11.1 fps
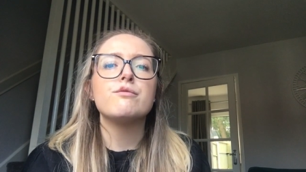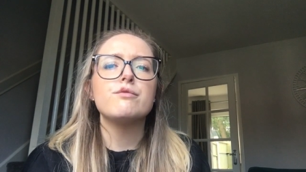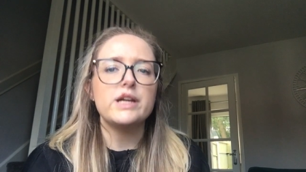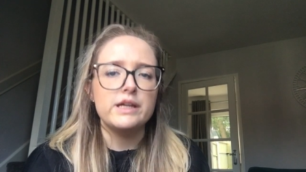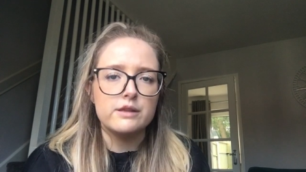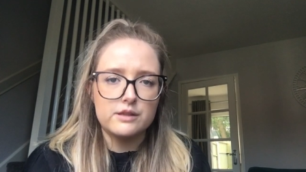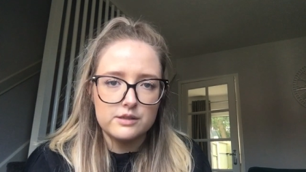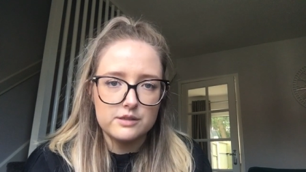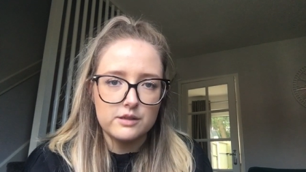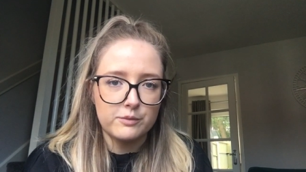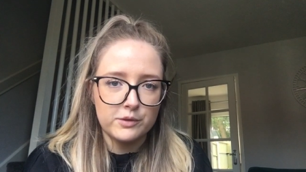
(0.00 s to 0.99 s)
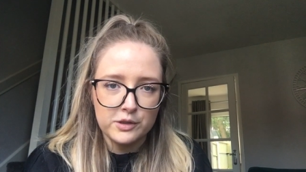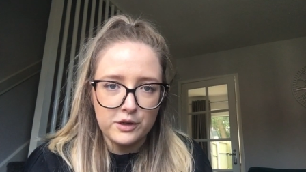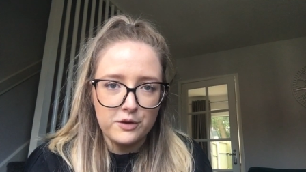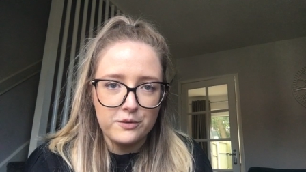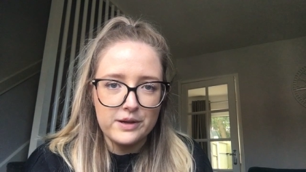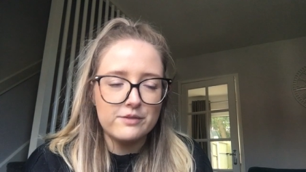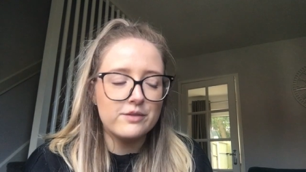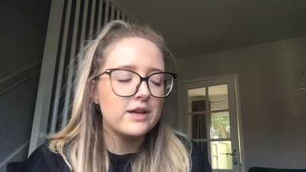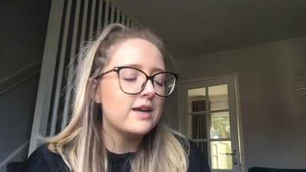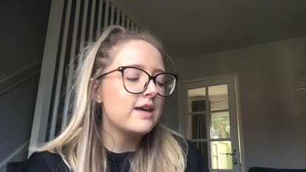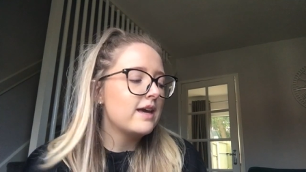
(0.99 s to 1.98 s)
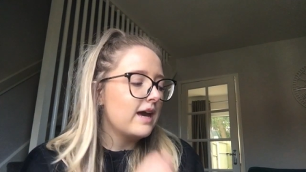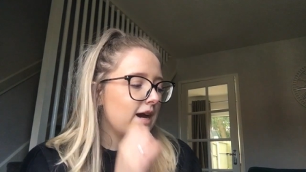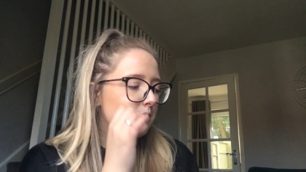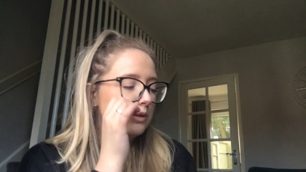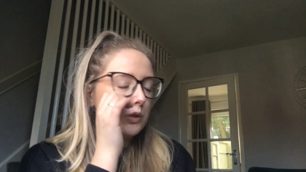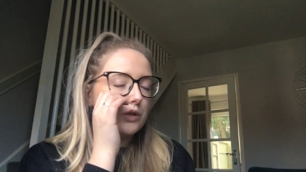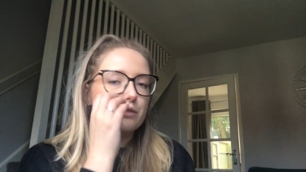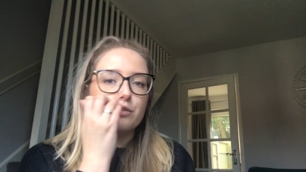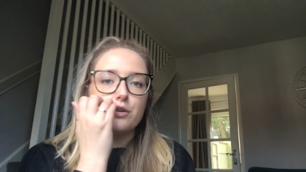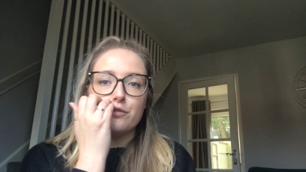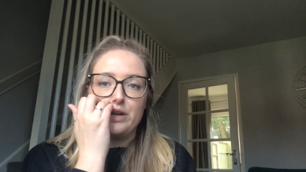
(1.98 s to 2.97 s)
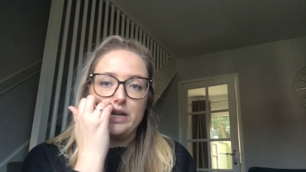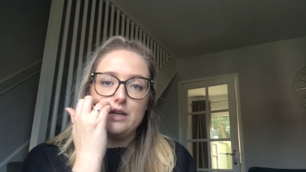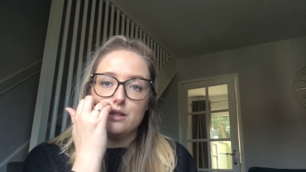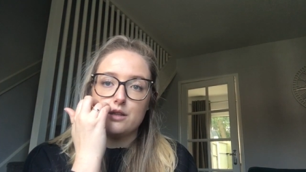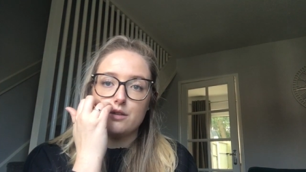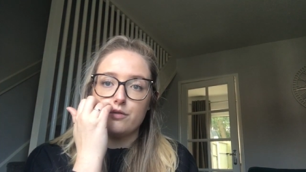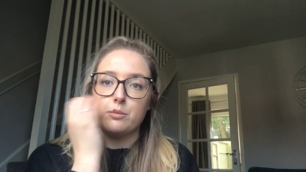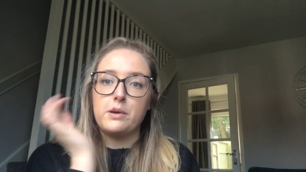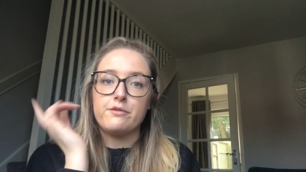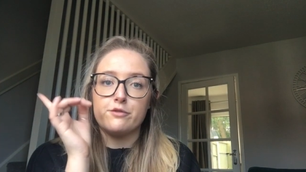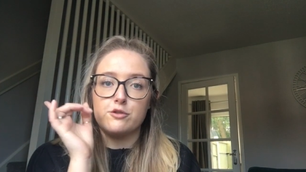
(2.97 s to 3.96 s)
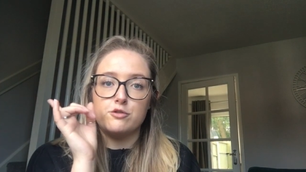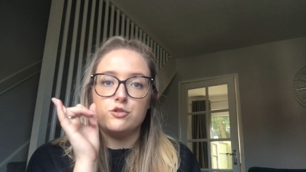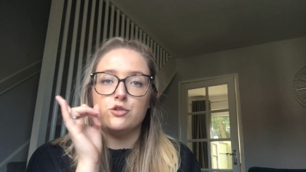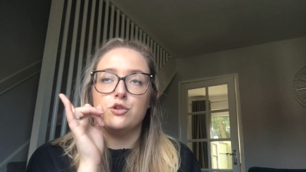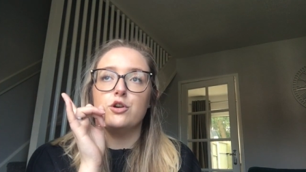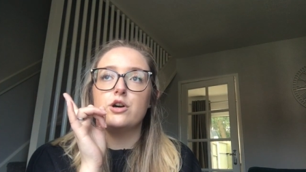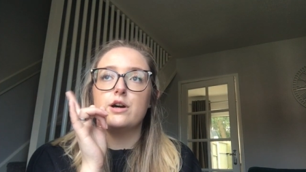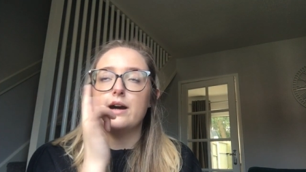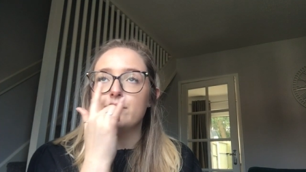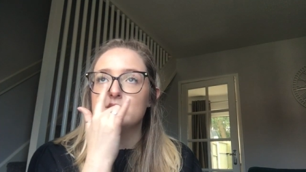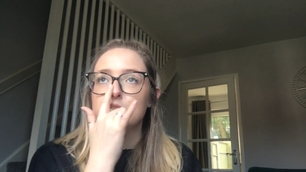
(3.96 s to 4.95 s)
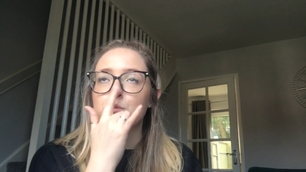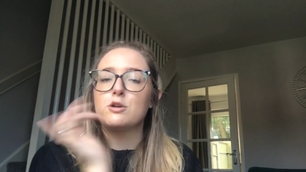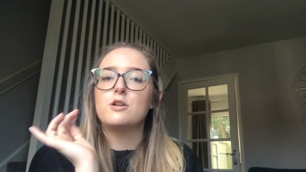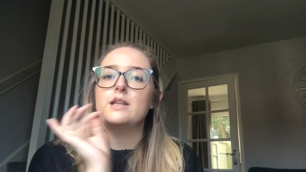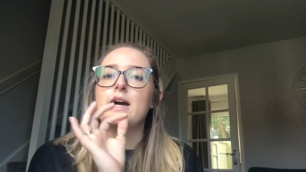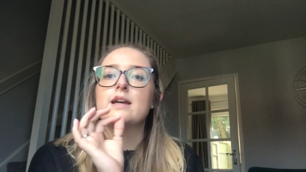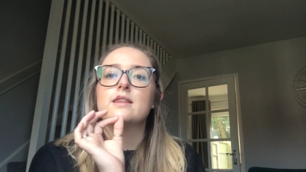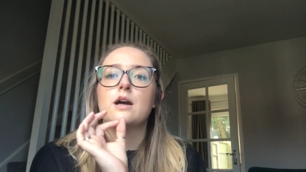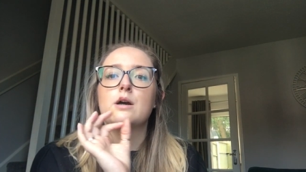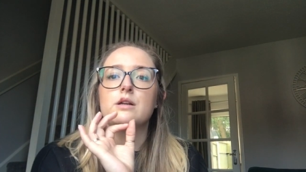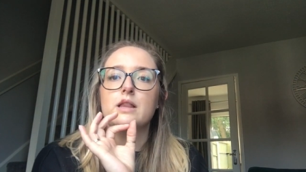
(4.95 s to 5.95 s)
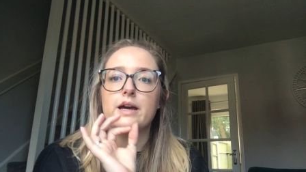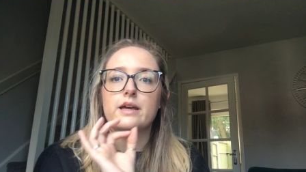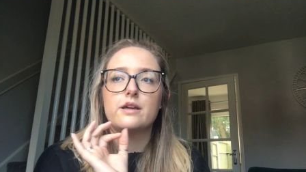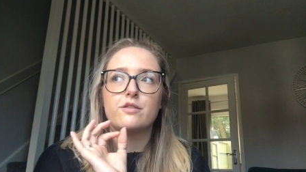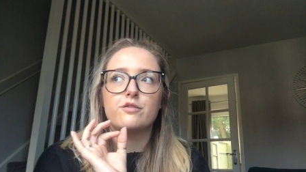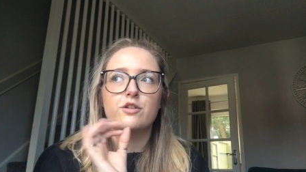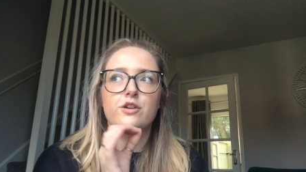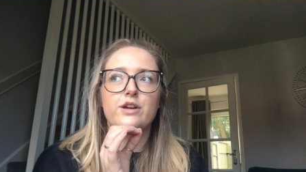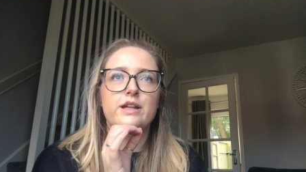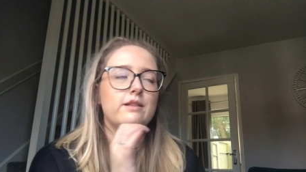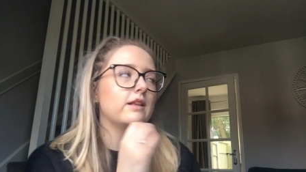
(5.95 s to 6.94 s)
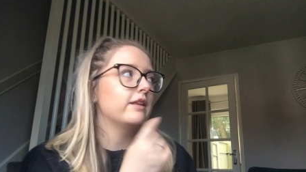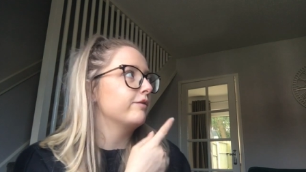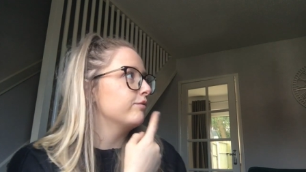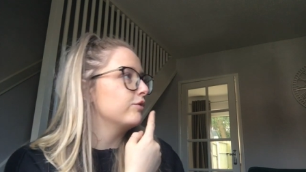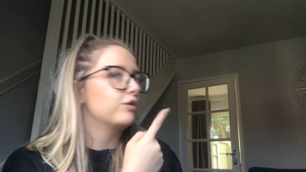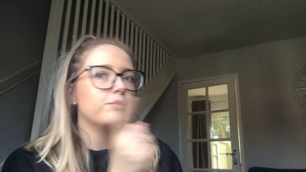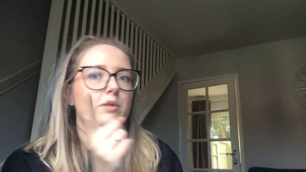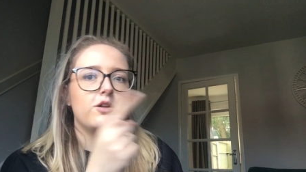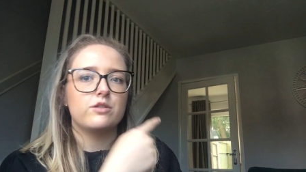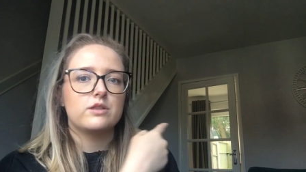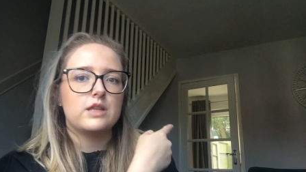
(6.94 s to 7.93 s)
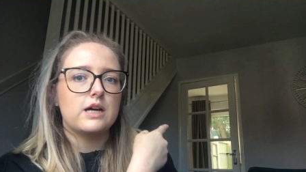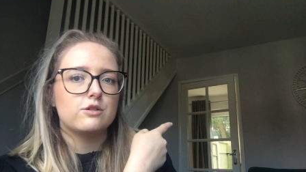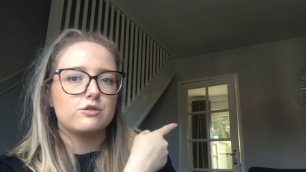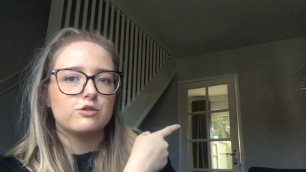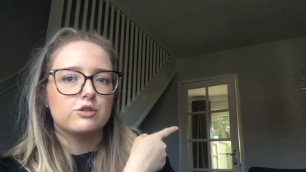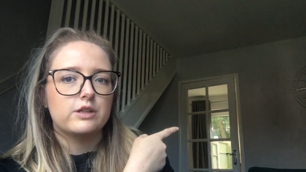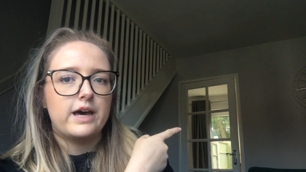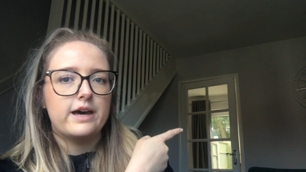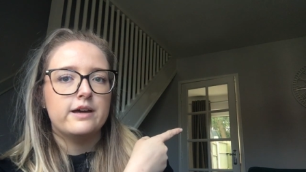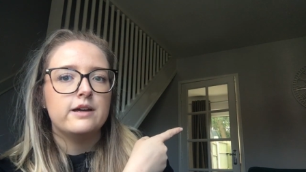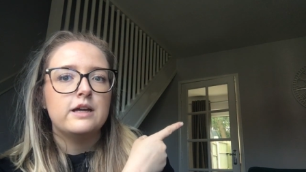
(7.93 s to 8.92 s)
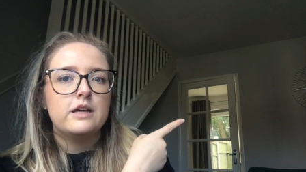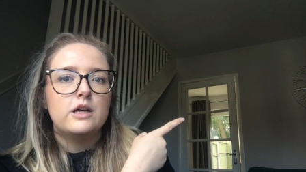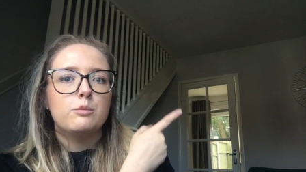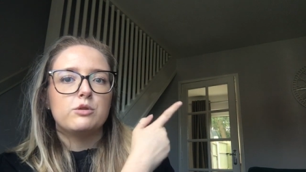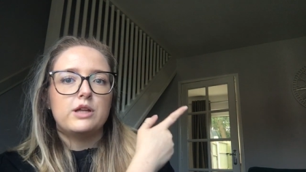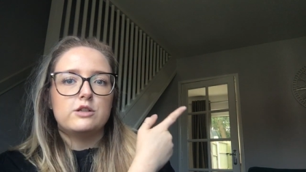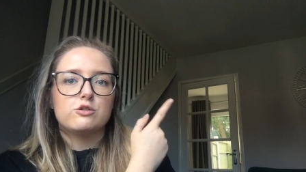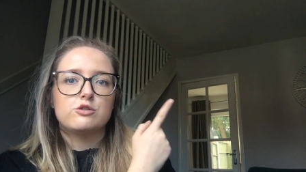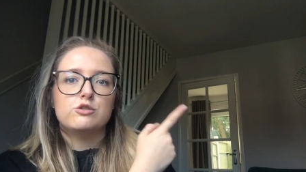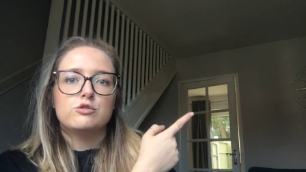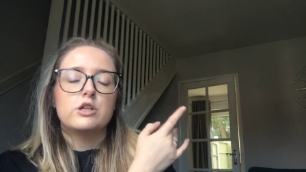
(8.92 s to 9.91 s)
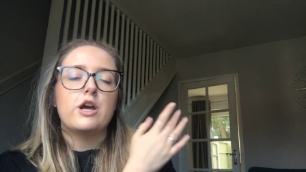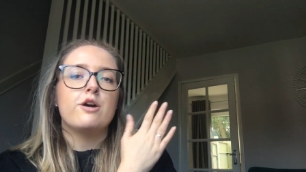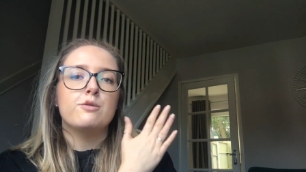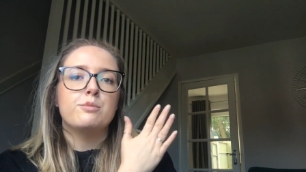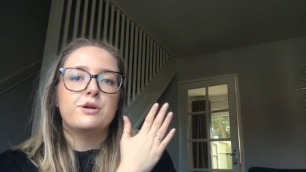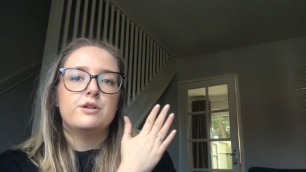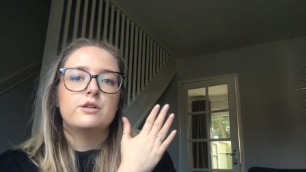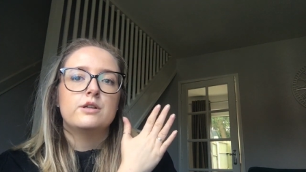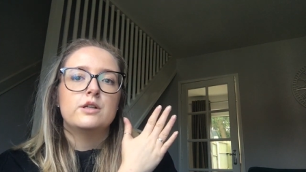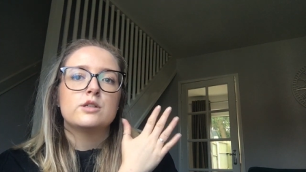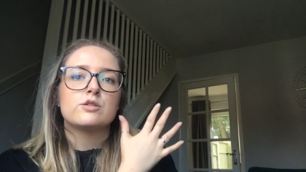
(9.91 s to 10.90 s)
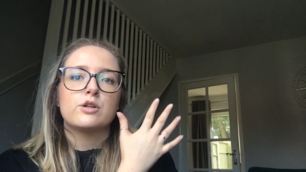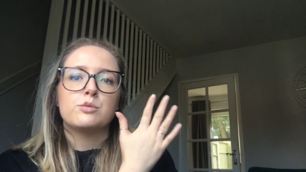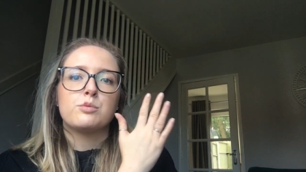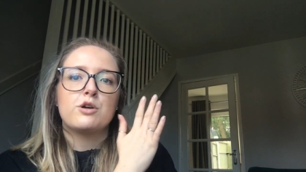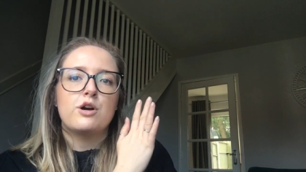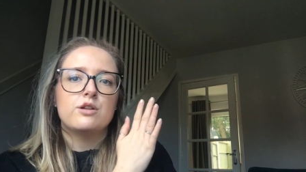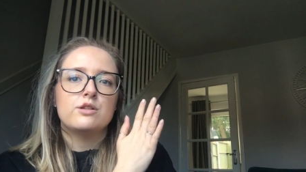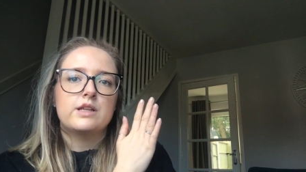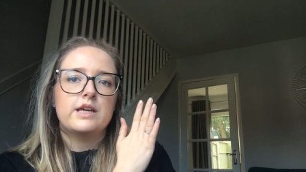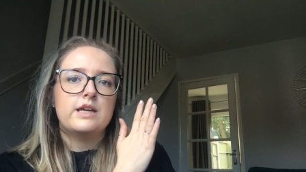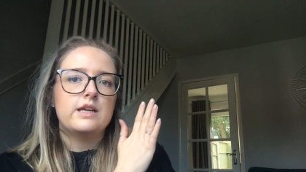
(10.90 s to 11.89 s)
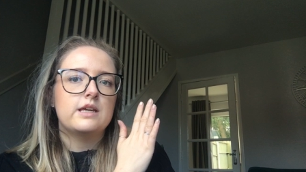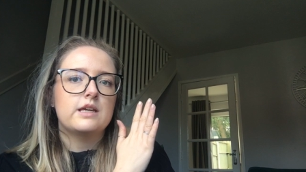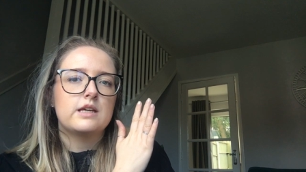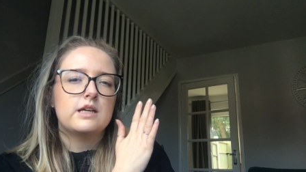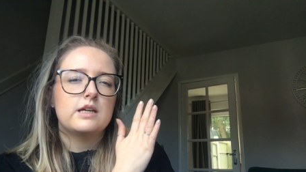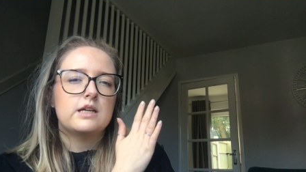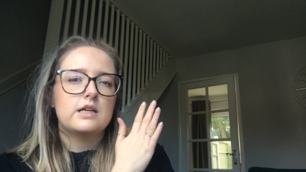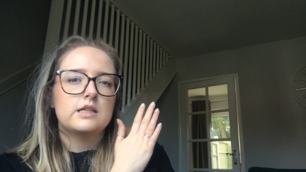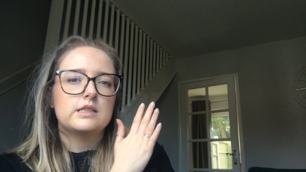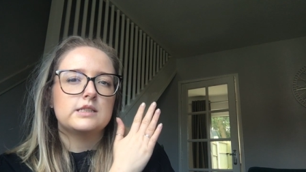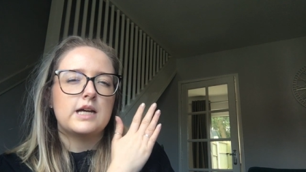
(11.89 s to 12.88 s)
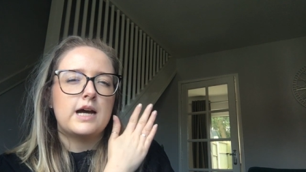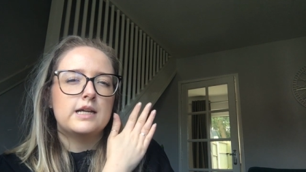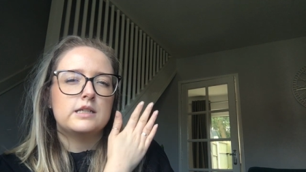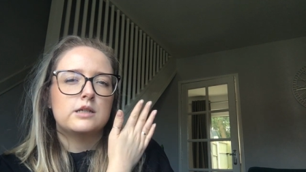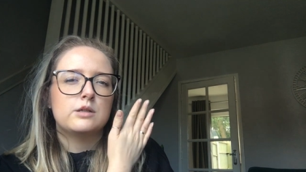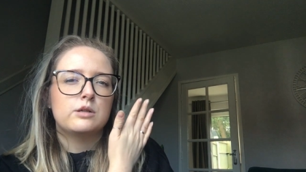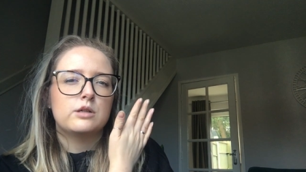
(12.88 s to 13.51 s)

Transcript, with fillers: wreaths I'm gonna go with. I've been looking for a wreath for my front door. I've seen one online that I like for in the living room on that door there, but that door's usually open, so I had to put it on the side